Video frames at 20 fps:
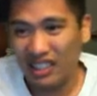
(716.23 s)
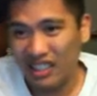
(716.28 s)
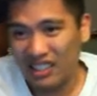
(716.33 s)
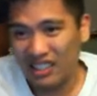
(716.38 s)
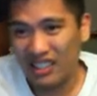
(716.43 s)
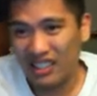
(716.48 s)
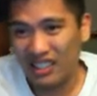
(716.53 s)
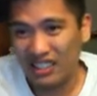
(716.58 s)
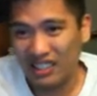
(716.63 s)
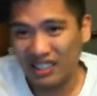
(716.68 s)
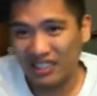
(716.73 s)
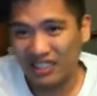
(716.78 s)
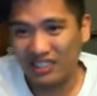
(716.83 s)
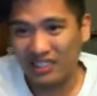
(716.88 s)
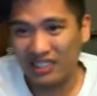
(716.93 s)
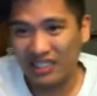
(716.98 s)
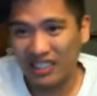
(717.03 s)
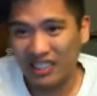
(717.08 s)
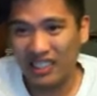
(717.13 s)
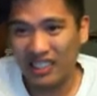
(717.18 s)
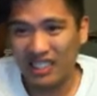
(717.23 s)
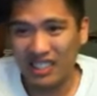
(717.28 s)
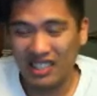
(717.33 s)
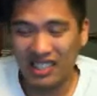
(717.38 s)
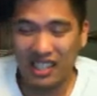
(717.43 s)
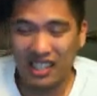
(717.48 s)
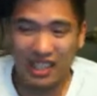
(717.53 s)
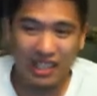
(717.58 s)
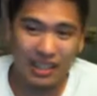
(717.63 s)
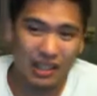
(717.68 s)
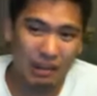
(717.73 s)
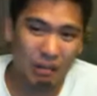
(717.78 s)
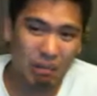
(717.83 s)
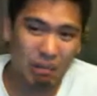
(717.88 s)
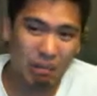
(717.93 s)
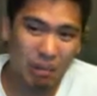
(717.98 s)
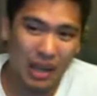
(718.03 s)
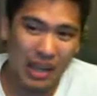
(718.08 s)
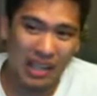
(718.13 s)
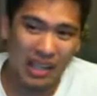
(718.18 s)
So it's not the
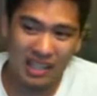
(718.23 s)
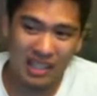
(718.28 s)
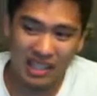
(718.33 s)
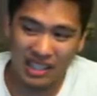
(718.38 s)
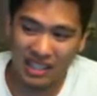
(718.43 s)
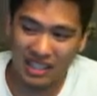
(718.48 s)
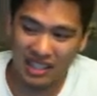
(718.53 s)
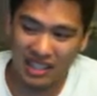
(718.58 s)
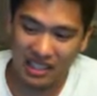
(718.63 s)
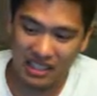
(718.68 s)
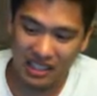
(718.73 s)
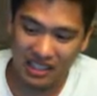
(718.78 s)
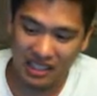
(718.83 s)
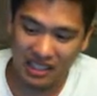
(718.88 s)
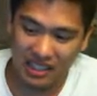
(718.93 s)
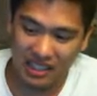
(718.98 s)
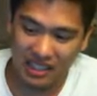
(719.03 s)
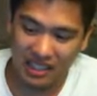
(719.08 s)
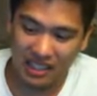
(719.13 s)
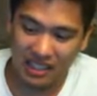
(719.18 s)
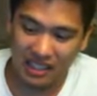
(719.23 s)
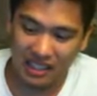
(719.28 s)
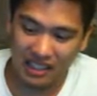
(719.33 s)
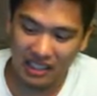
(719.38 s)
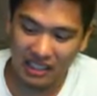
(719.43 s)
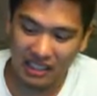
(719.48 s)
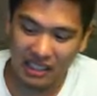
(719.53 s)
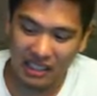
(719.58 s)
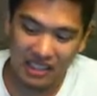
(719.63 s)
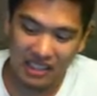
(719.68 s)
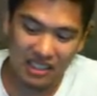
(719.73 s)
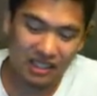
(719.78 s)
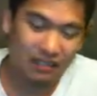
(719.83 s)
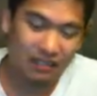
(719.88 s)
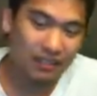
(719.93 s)
best. That's